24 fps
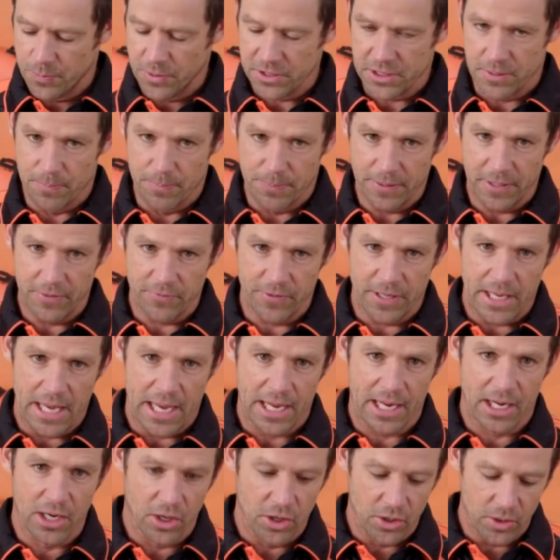put some
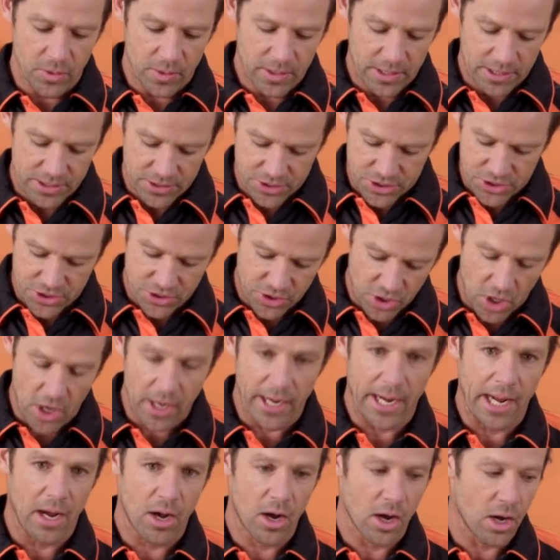PVA glue
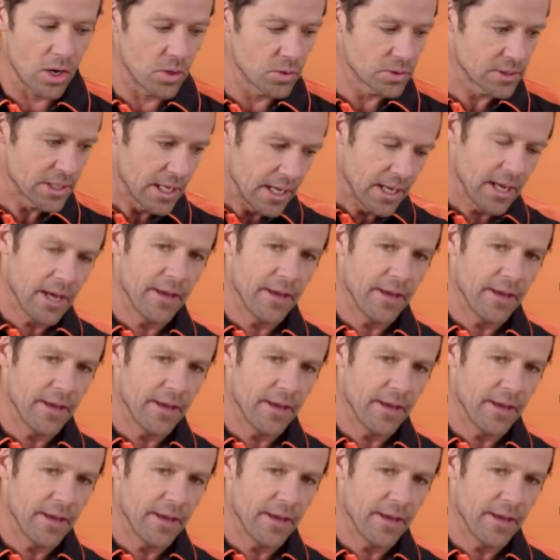inside our holes,